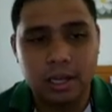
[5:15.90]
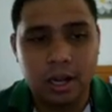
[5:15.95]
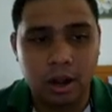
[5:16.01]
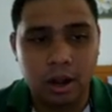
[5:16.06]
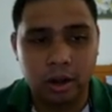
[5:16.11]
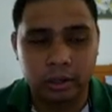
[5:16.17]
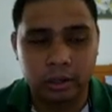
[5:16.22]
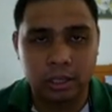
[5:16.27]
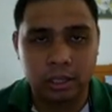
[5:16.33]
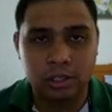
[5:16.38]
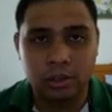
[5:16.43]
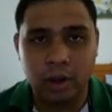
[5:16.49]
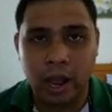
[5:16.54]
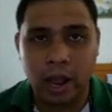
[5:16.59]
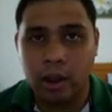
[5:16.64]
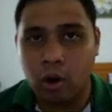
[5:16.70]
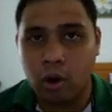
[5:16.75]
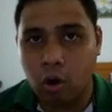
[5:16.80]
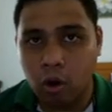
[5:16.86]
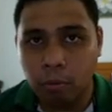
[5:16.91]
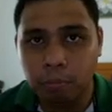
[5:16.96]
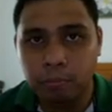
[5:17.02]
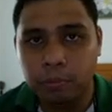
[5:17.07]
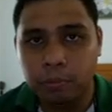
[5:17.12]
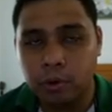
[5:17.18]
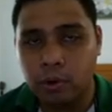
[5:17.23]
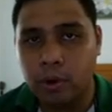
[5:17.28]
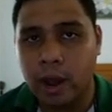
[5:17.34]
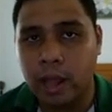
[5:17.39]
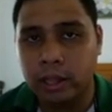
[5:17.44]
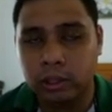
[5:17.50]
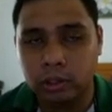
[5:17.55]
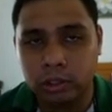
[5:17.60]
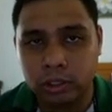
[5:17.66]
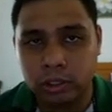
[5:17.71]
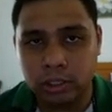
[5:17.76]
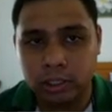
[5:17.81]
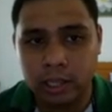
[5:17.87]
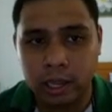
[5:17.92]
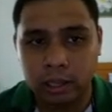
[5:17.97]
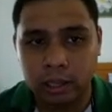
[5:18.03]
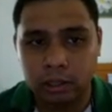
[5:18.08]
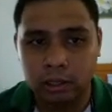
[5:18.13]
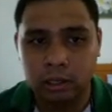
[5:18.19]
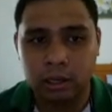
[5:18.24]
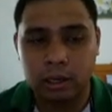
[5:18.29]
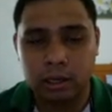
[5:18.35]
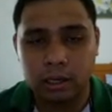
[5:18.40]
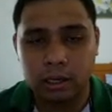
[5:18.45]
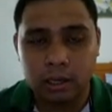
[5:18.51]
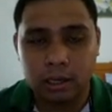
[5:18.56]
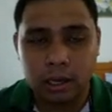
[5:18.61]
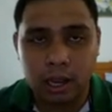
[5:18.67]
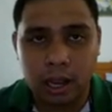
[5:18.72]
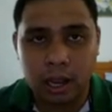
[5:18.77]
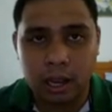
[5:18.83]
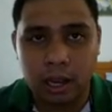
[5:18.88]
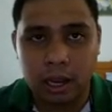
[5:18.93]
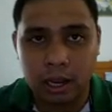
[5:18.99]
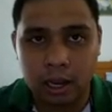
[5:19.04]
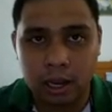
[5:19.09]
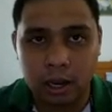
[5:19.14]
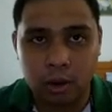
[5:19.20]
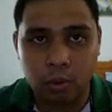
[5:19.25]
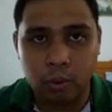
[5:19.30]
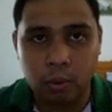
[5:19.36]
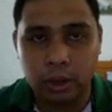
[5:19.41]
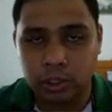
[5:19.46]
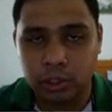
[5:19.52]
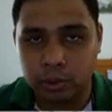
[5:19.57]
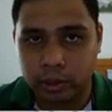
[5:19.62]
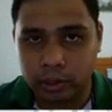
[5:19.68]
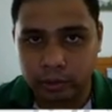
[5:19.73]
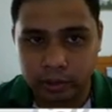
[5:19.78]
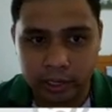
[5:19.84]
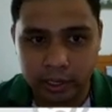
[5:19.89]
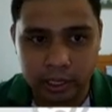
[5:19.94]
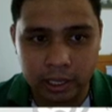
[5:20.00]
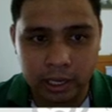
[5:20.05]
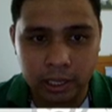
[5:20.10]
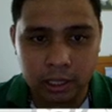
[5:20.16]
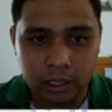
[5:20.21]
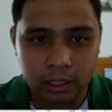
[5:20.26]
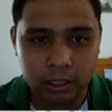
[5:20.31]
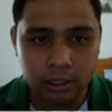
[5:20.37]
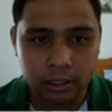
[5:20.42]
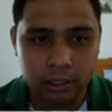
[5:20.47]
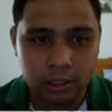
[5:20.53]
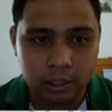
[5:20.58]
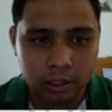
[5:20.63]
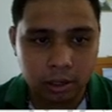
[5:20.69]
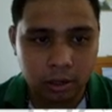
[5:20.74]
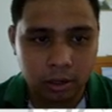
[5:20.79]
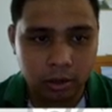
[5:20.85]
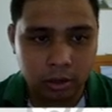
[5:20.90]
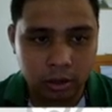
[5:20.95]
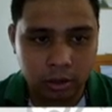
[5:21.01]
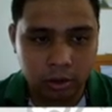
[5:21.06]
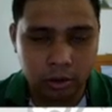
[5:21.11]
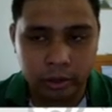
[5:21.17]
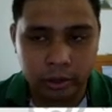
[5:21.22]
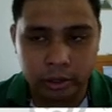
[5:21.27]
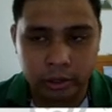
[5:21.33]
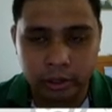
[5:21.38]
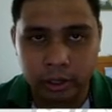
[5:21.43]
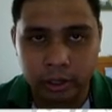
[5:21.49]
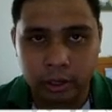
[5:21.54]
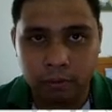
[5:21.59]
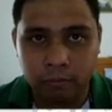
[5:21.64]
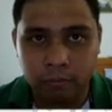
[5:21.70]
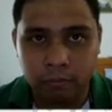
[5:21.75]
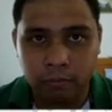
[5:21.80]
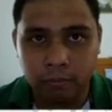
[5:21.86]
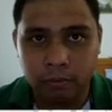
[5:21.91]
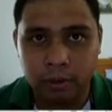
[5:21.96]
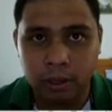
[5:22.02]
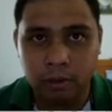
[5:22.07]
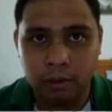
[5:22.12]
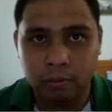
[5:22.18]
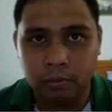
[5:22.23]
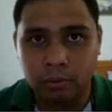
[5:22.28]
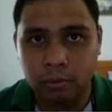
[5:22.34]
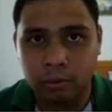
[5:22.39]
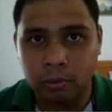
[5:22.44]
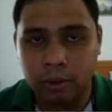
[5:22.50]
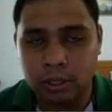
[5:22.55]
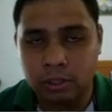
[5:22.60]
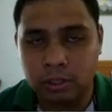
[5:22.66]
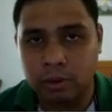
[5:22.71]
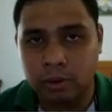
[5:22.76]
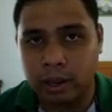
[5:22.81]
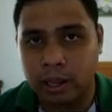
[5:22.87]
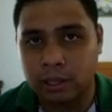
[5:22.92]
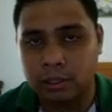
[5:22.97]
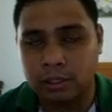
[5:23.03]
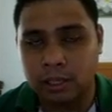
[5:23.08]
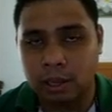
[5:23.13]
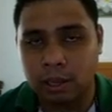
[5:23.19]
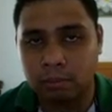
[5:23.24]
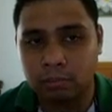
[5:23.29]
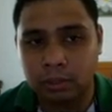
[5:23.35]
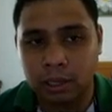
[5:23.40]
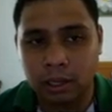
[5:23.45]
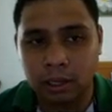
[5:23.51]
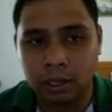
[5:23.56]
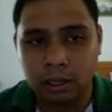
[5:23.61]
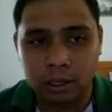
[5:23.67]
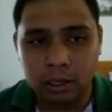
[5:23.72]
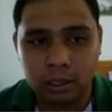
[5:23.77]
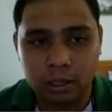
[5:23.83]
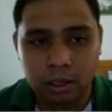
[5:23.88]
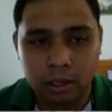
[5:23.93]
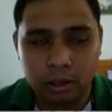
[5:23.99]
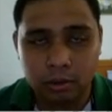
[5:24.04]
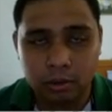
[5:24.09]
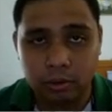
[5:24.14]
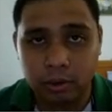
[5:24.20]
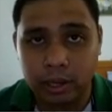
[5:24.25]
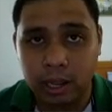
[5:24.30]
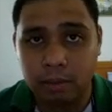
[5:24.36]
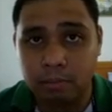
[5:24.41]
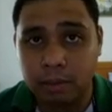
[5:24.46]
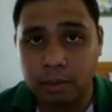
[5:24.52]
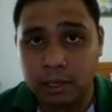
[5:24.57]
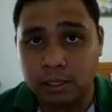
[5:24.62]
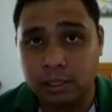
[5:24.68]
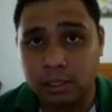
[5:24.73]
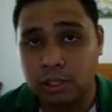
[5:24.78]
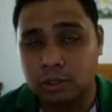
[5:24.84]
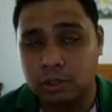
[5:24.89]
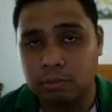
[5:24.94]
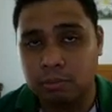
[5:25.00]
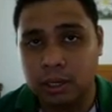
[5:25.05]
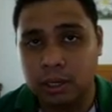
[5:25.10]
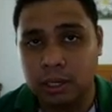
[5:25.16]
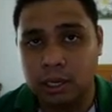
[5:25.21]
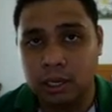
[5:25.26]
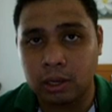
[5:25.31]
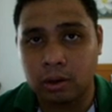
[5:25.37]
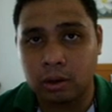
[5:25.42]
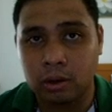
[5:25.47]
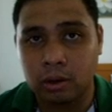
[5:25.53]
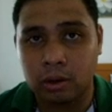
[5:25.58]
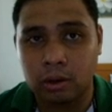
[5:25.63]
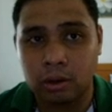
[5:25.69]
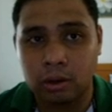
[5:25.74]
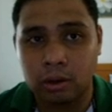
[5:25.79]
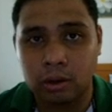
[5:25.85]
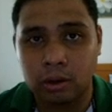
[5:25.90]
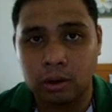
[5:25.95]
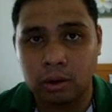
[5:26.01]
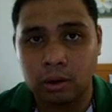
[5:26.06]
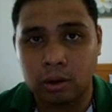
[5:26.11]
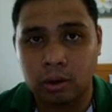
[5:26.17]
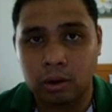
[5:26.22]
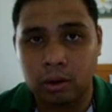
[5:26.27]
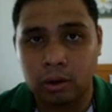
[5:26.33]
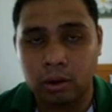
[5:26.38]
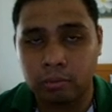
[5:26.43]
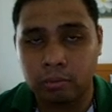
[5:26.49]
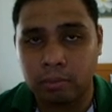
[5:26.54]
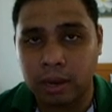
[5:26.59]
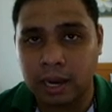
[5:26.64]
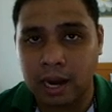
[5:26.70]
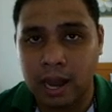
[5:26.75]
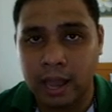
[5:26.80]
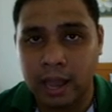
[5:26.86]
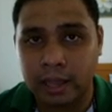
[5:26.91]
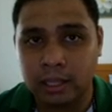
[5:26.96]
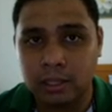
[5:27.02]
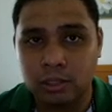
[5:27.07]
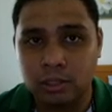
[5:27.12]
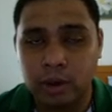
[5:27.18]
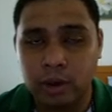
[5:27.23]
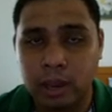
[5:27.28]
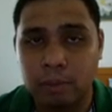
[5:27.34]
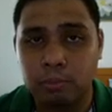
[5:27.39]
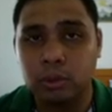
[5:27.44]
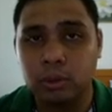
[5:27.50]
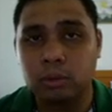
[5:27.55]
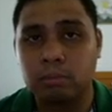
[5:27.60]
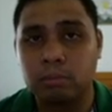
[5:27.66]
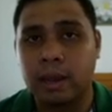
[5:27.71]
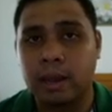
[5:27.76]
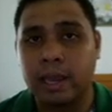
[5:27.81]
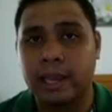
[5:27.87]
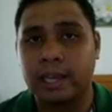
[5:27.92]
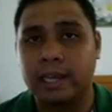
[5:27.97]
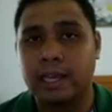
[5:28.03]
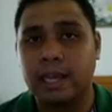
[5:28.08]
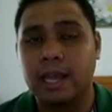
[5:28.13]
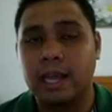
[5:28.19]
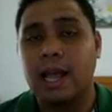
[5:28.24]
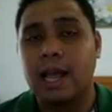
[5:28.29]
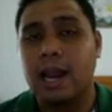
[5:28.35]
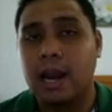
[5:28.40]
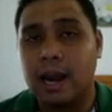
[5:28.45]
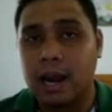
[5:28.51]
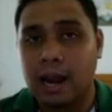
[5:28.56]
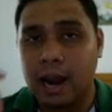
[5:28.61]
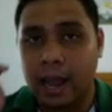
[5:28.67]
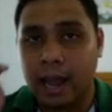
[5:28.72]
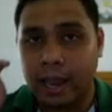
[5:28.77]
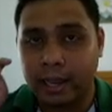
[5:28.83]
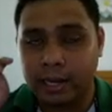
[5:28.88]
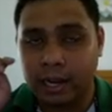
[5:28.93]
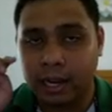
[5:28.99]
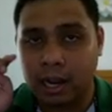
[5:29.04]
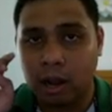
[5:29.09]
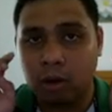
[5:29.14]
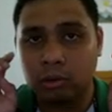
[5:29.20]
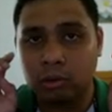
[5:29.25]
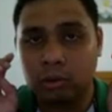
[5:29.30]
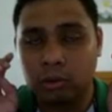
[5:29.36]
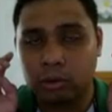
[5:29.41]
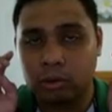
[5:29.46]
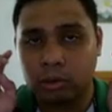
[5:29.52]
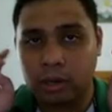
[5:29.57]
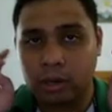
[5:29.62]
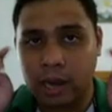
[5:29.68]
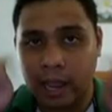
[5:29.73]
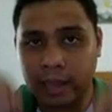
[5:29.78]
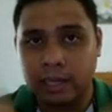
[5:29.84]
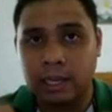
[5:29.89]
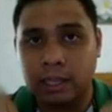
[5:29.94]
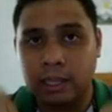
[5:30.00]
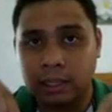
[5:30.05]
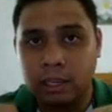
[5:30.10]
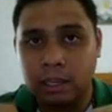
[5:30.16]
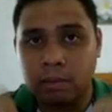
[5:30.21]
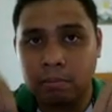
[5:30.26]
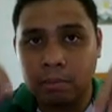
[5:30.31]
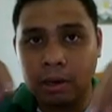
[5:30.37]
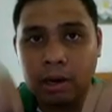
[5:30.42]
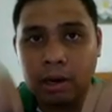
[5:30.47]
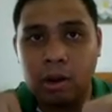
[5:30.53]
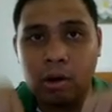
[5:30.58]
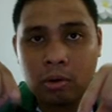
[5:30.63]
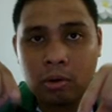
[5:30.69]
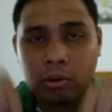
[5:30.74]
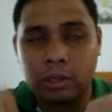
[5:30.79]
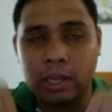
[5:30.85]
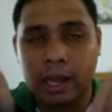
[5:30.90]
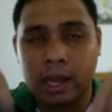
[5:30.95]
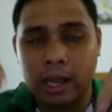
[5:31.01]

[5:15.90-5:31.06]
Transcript: Okay, so I hope you understand what you are reading, or if you want to ask something, you can message me on my line. So I put my line account or line ID below